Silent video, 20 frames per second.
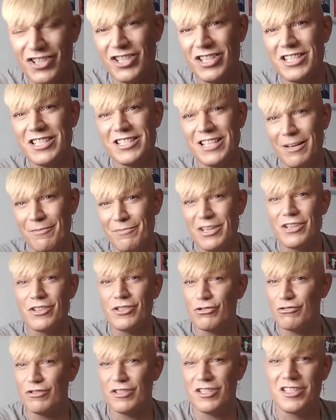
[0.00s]
She sent me her
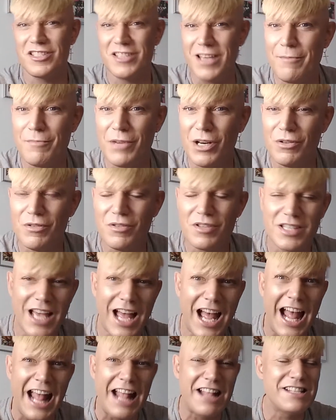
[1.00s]
daughter's demos,
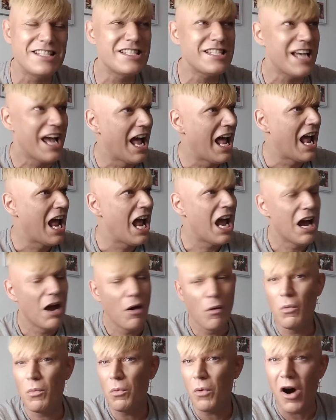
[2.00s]
and
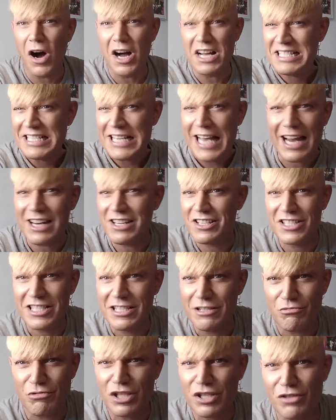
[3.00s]
what a
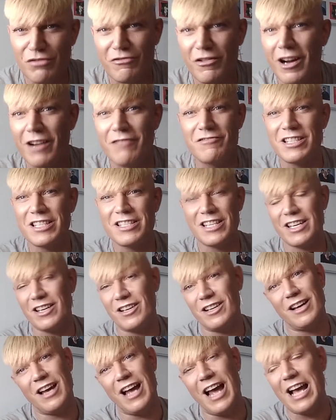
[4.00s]
talented little songwriter and
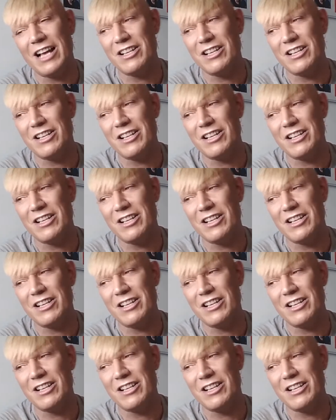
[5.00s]
singer.